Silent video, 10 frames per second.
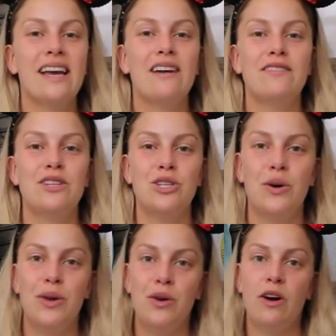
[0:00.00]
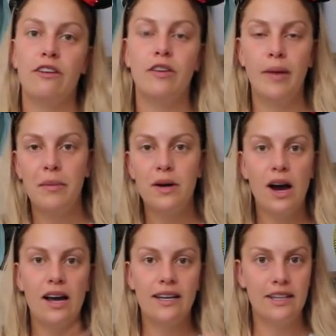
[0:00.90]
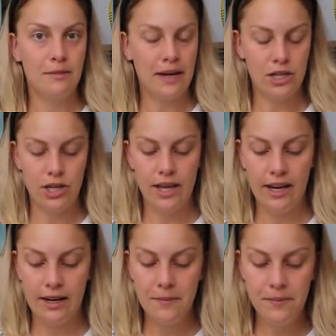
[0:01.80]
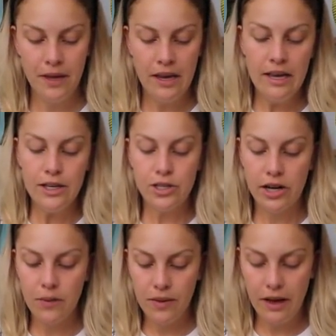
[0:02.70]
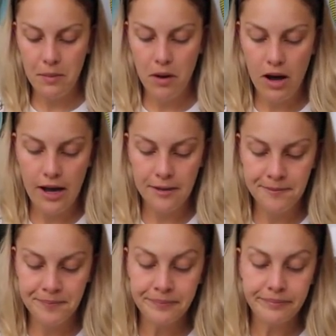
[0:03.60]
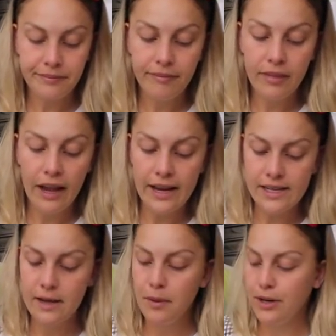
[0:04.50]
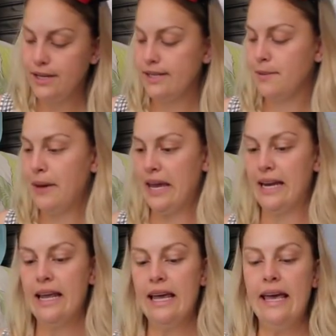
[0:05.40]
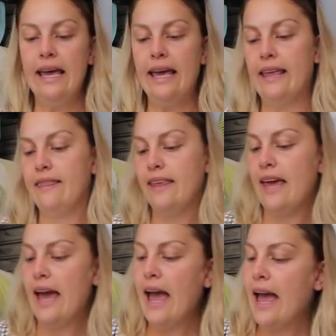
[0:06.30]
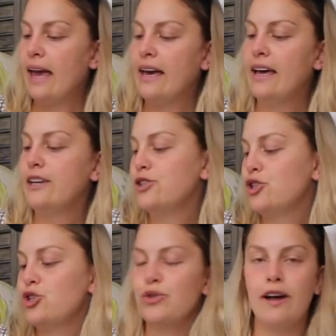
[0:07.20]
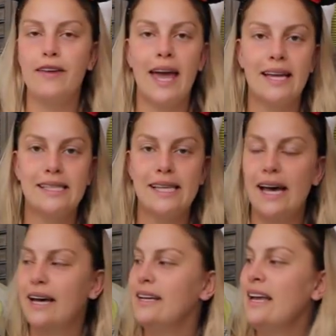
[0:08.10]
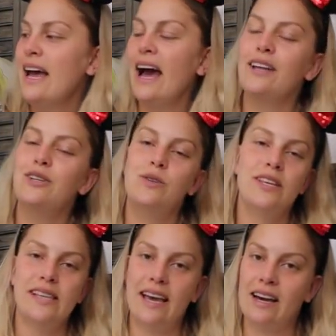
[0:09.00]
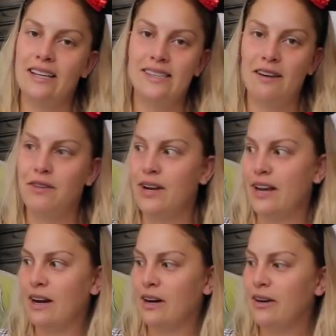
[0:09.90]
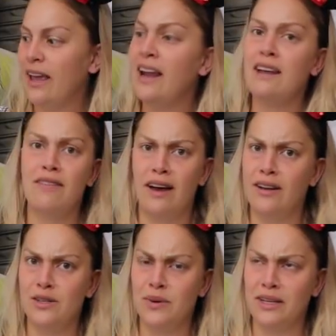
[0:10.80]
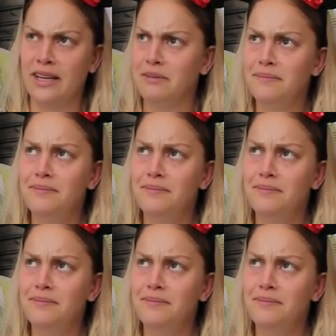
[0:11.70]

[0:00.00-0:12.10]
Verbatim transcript: I have to show you are from Epcot and then Magic Kingdom. Starting with Epcot, I did participate in the egg extravaganza. I do these egg hunts every year, any of the hunts really.